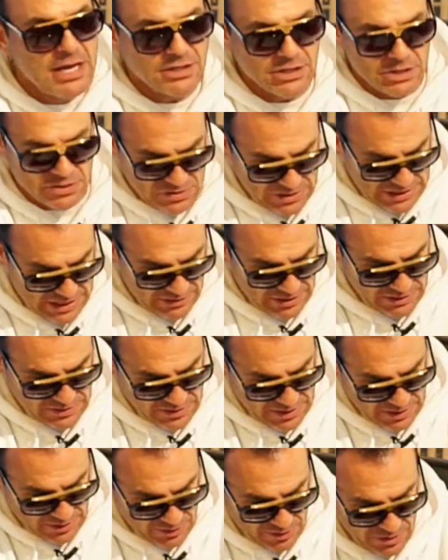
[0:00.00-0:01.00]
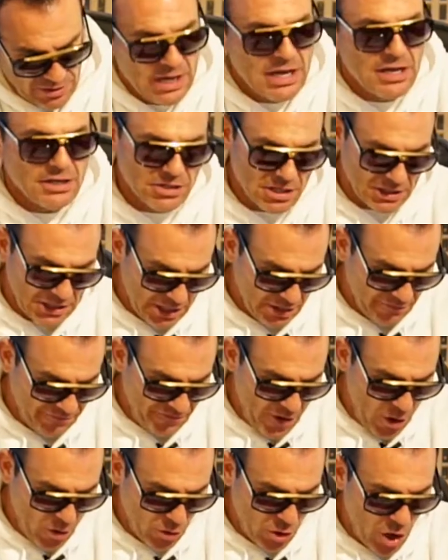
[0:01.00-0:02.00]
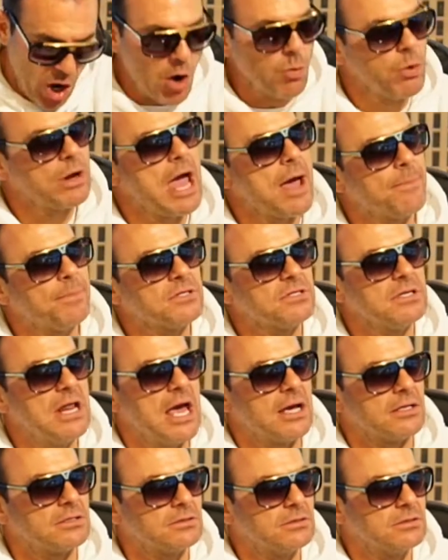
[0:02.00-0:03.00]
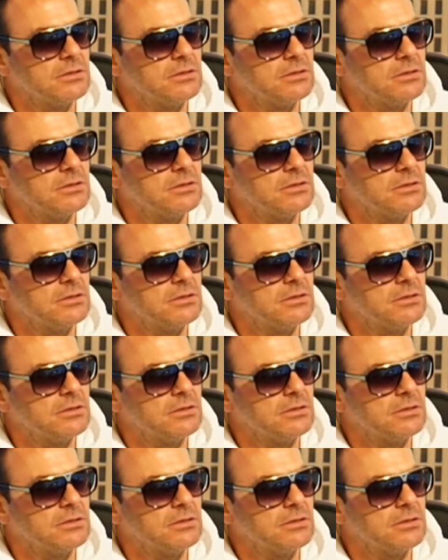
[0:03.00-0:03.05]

you see it the ticker you get a phone call what happens next